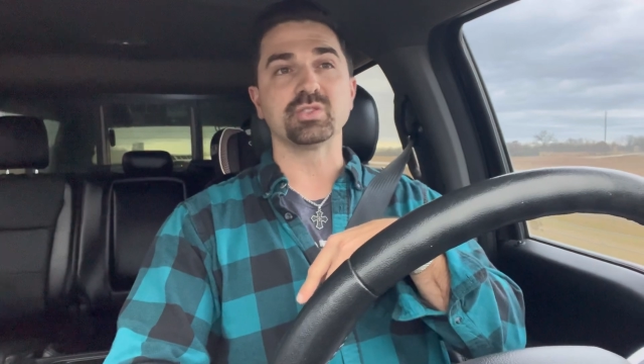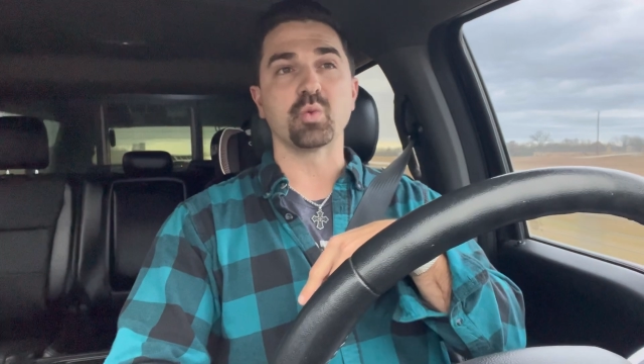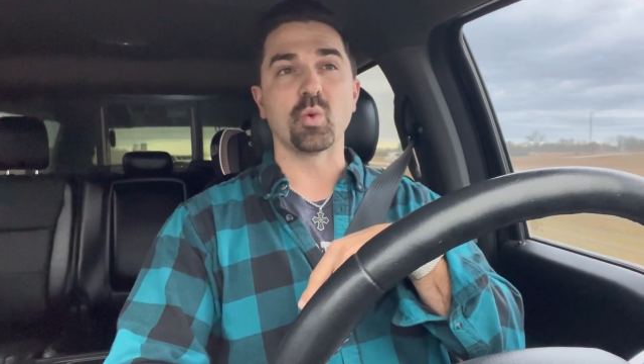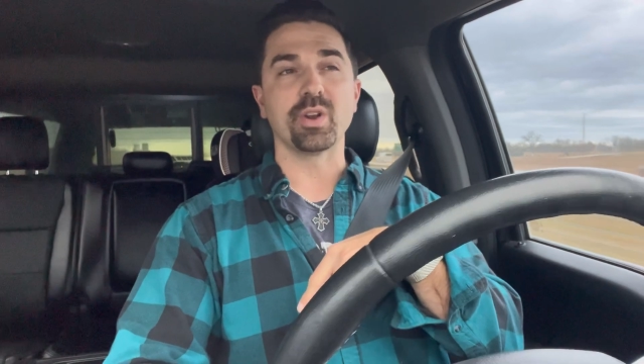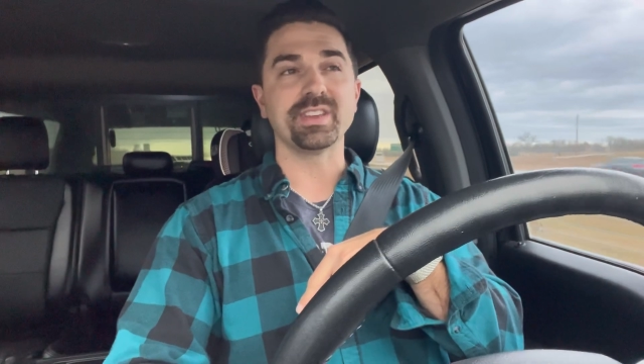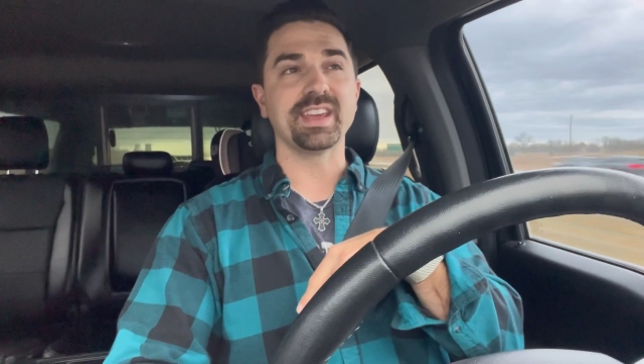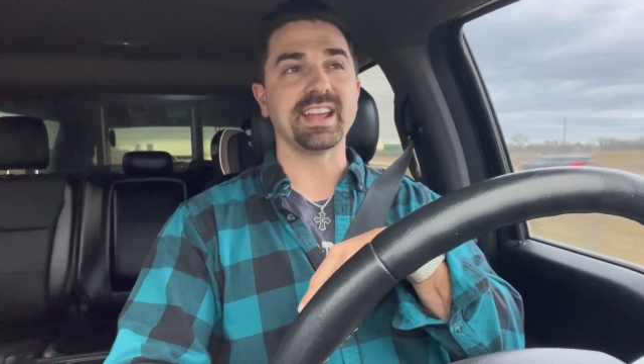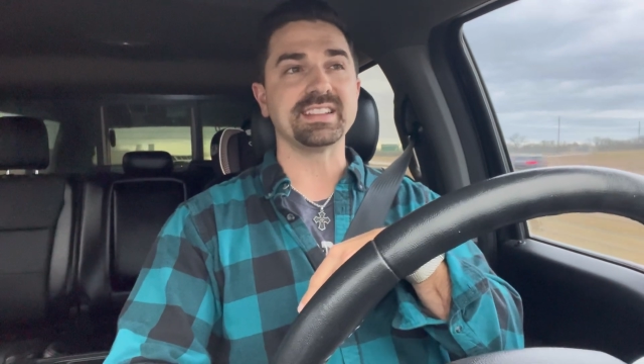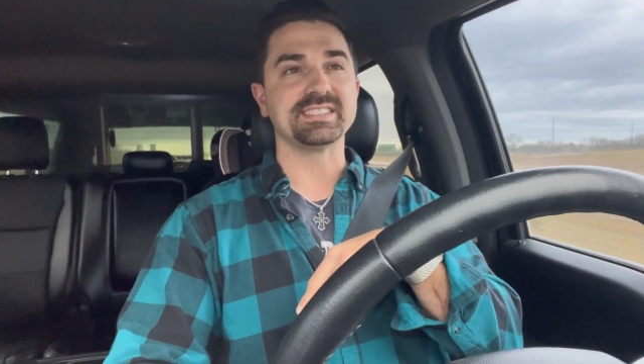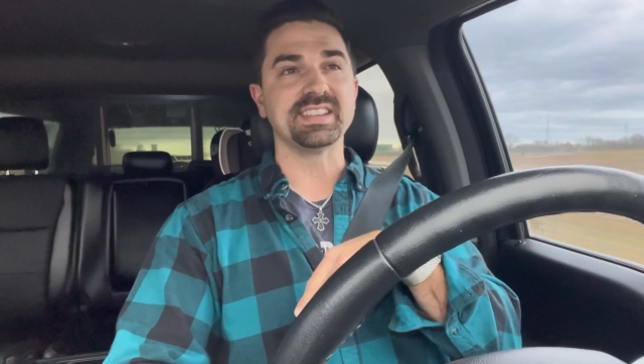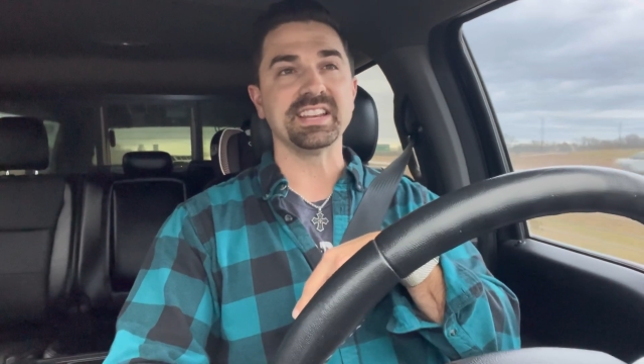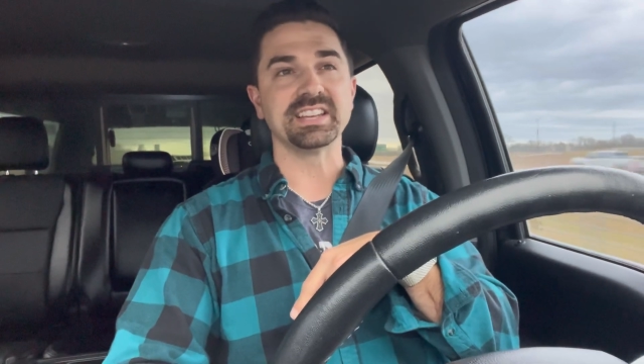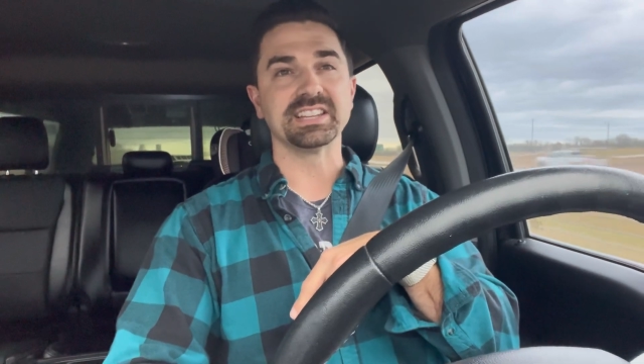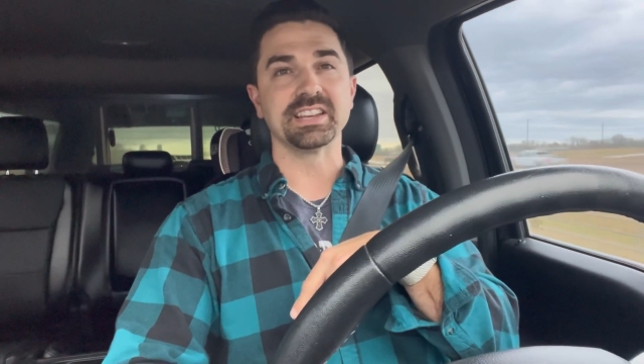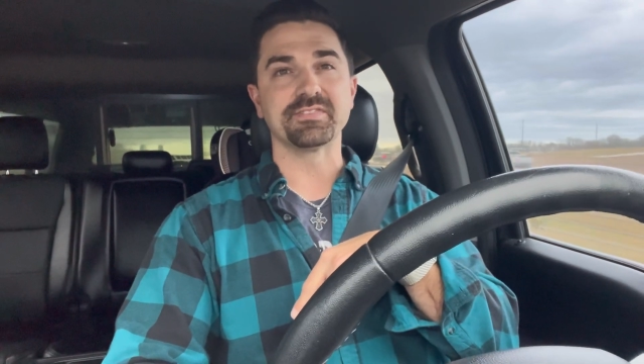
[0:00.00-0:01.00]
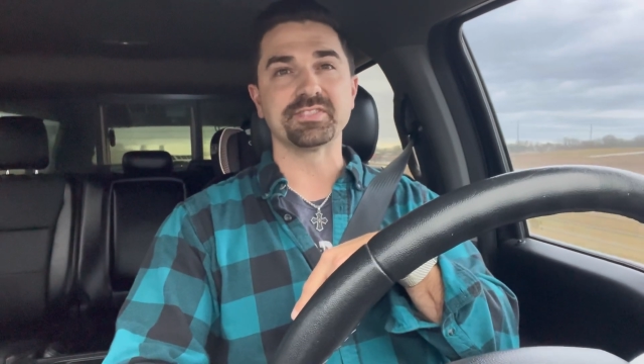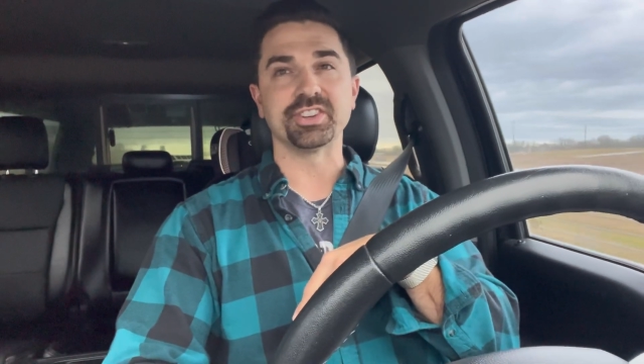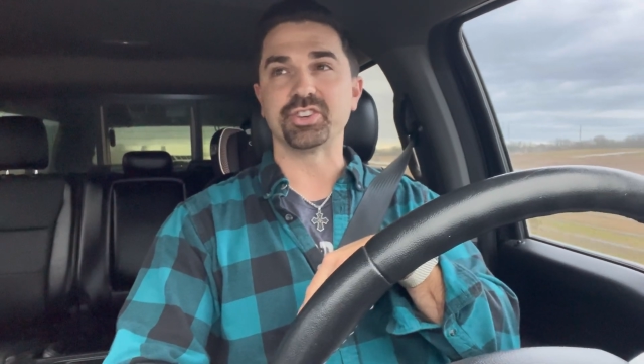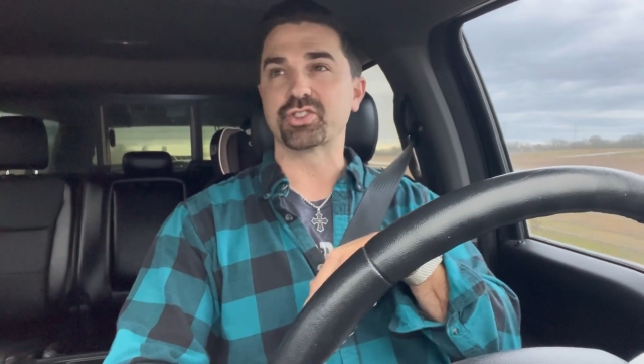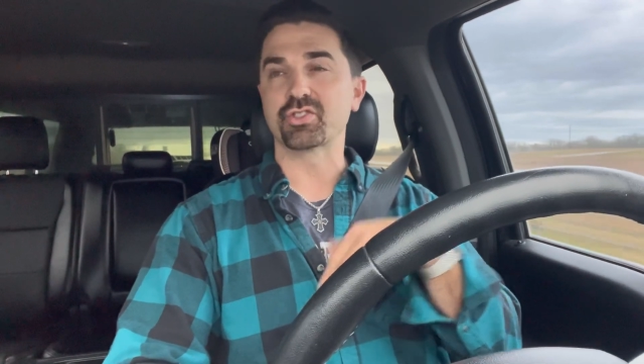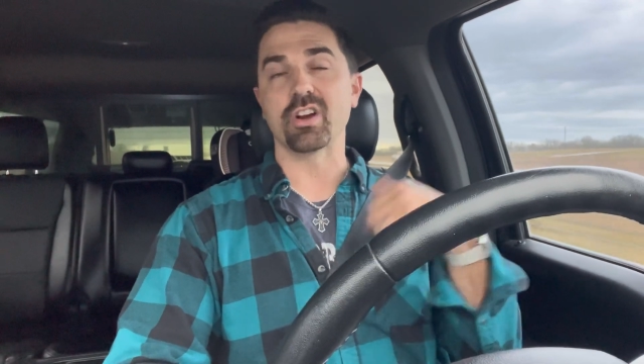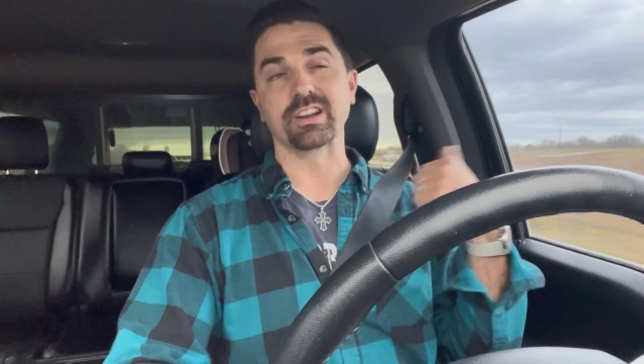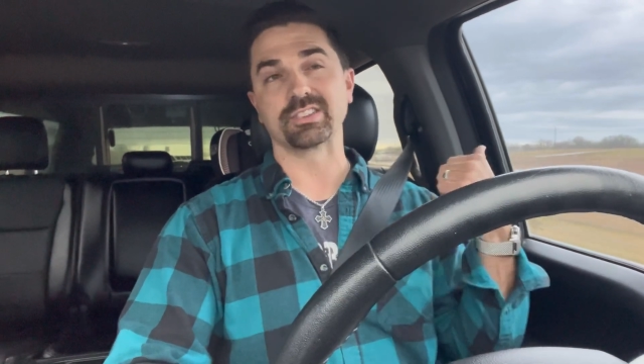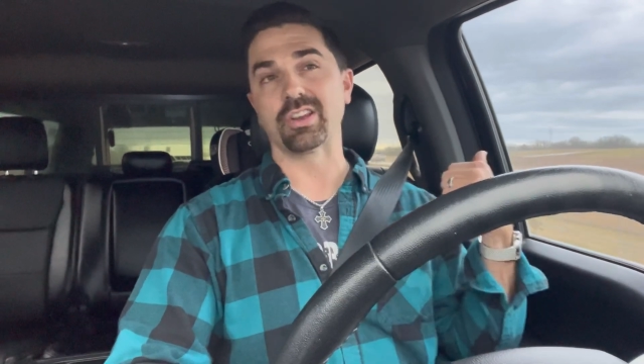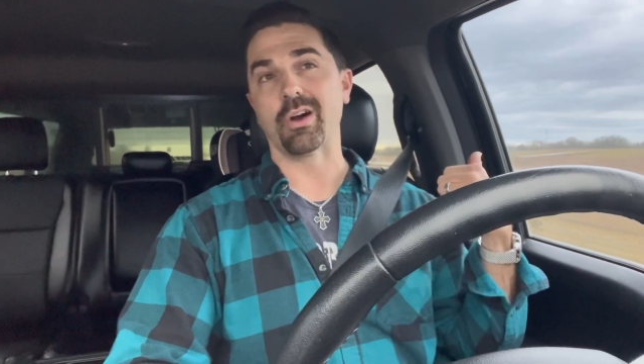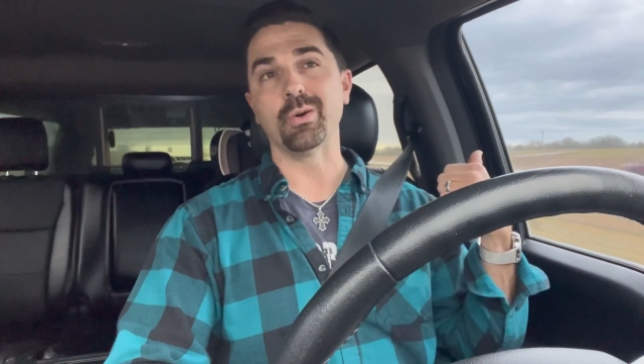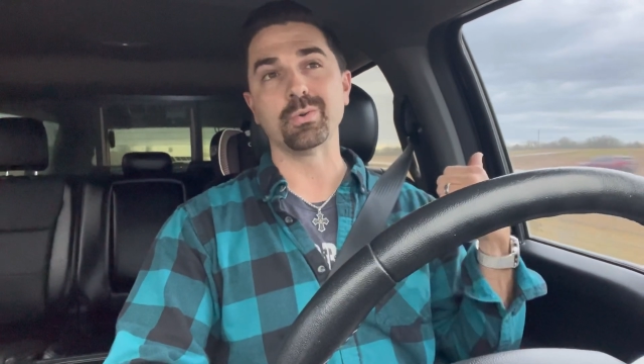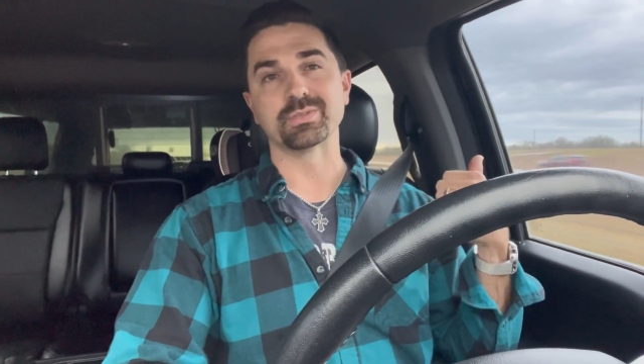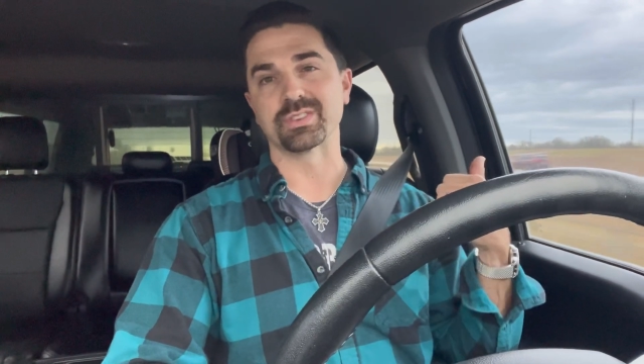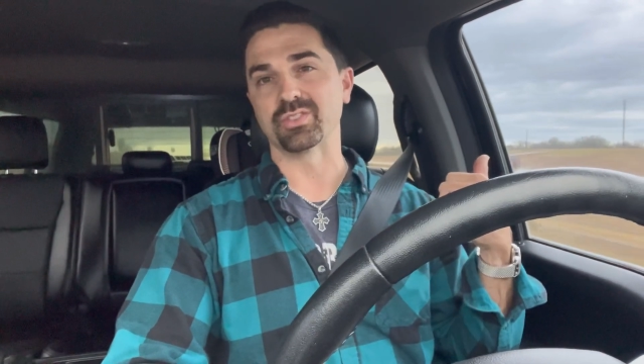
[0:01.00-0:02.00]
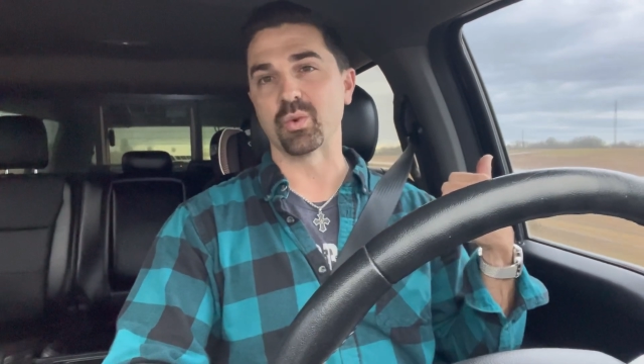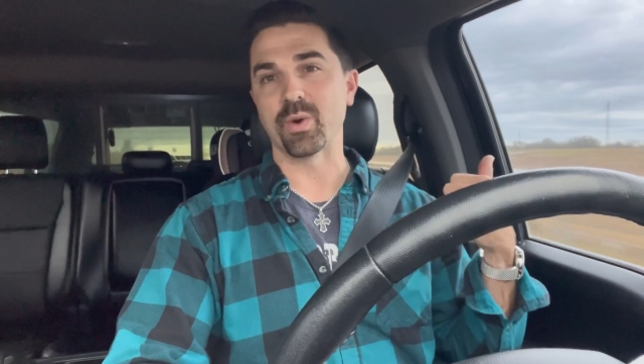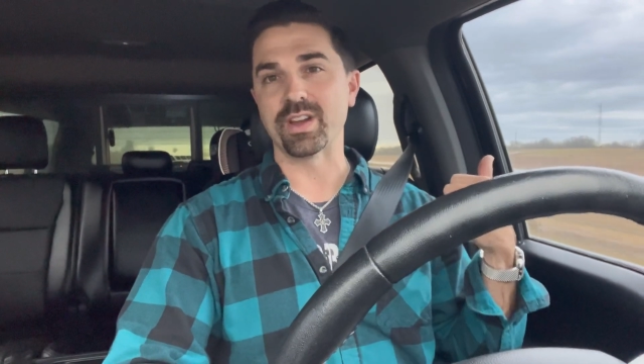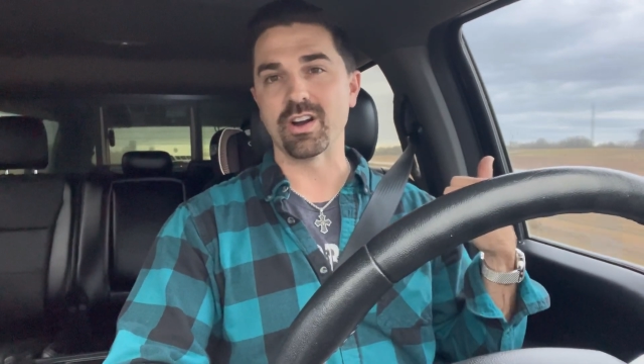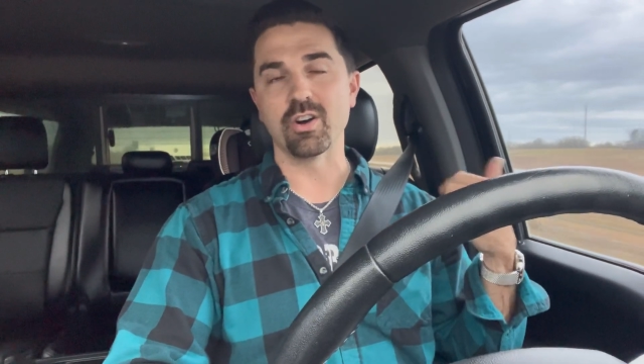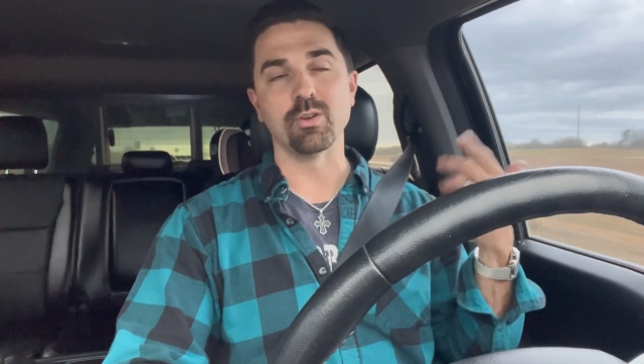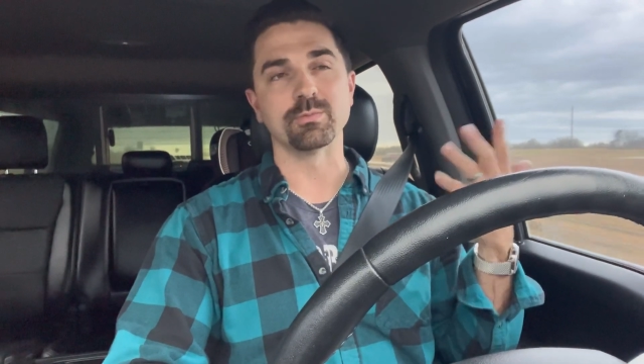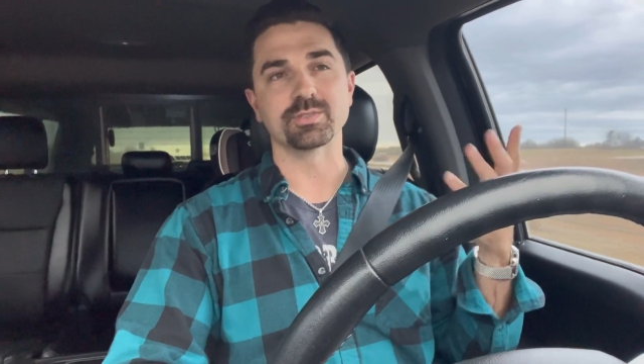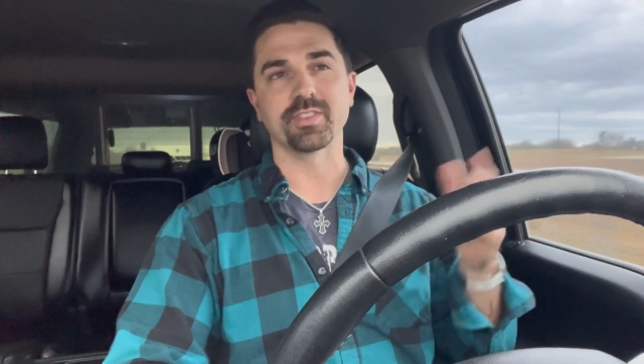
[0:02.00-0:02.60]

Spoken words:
2018 lifted truck tows on the way home.